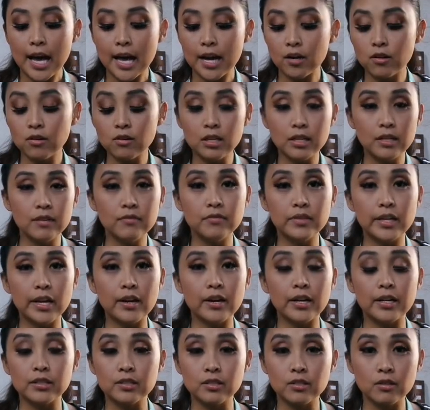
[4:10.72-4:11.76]
and i will live
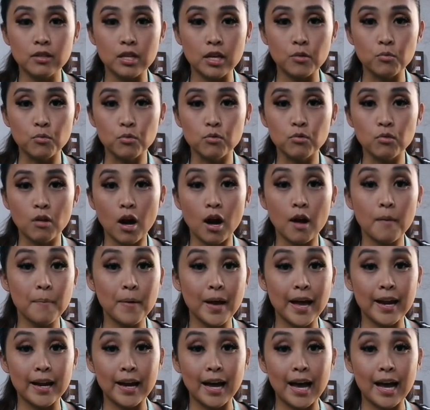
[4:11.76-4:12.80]
there until they root up
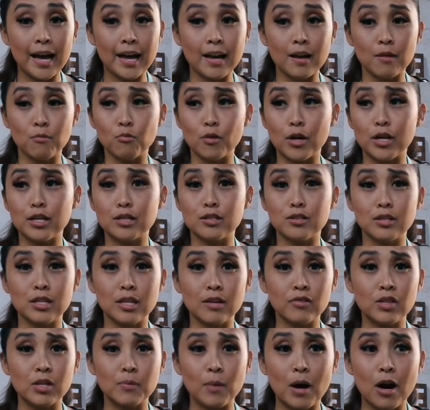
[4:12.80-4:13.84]
and I am ready to
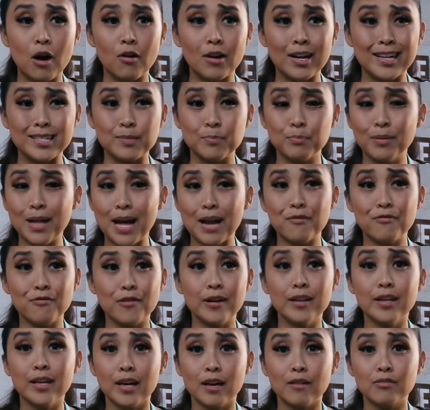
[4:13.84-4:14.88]
give them out as plant
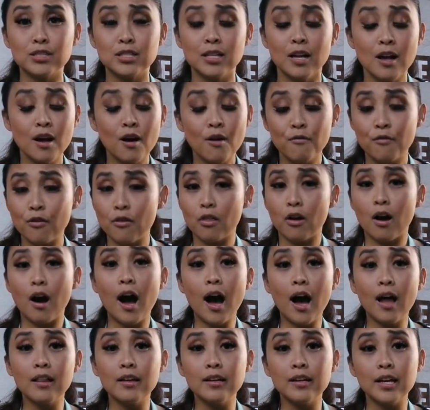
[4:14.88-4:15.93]
friend gifts for the
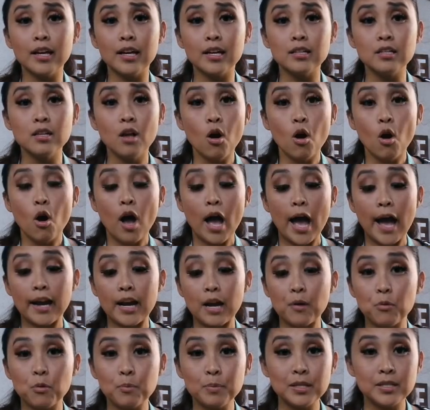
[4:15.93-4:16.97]
holidays and
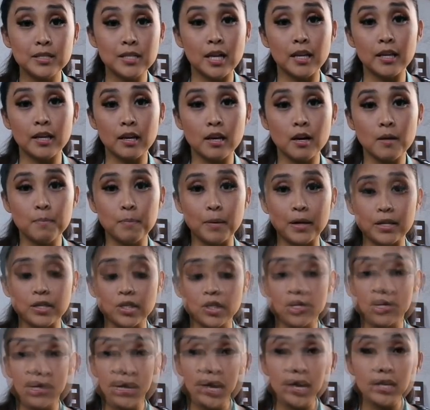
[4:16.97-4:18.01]
I will be selling a
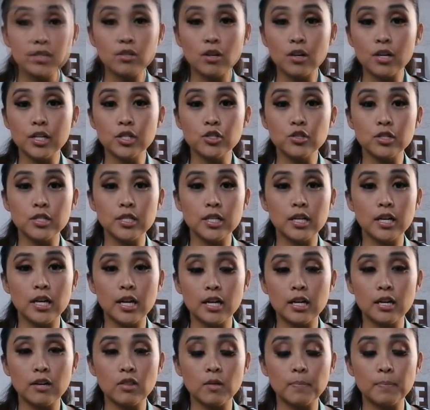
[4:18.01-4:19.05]
bunch. If you guys are interested in
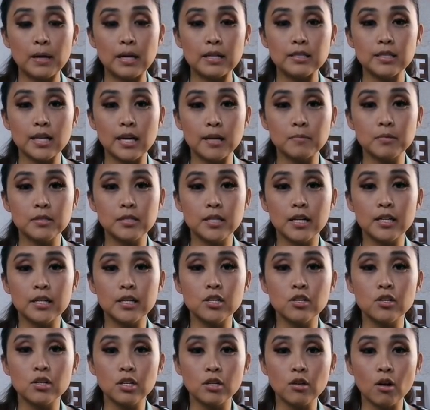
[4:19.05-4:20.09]
any of the plants I'm
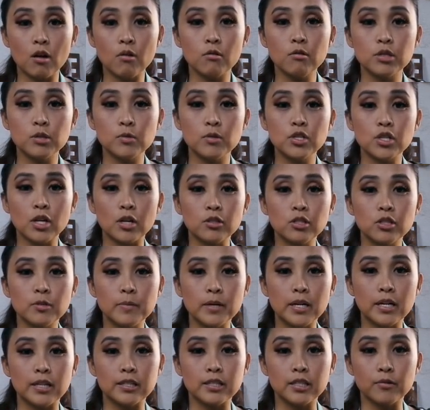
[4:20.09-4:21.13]
selling, you can always reach out to
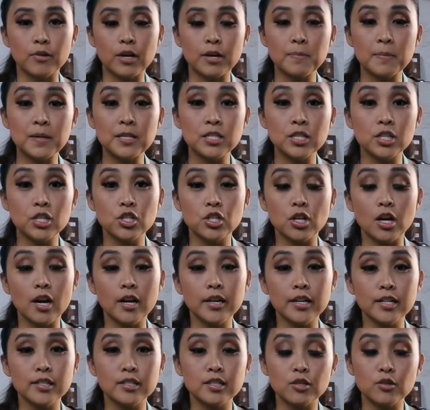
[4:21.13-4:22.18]
me in a direct message
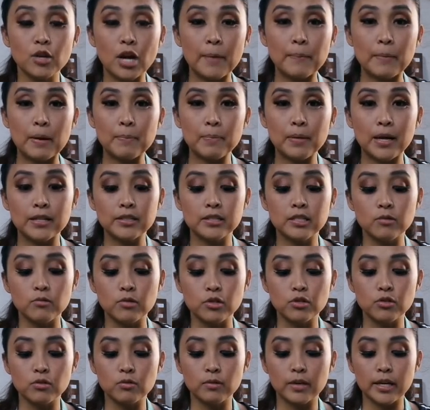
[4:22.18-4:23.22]
on Instagram at Planting
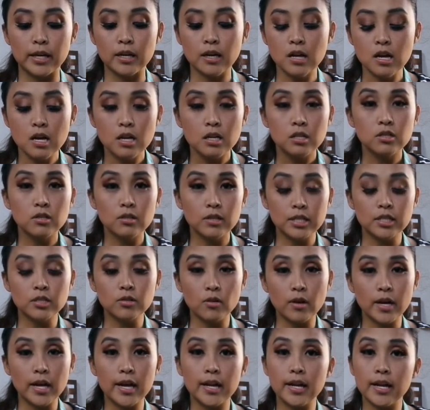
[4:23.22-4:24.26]
with Jewelyn. So let's
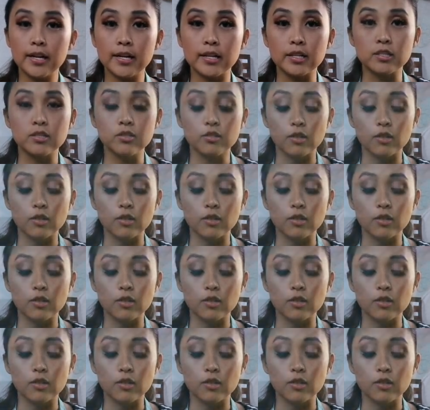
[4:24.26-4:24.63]
go ahead and get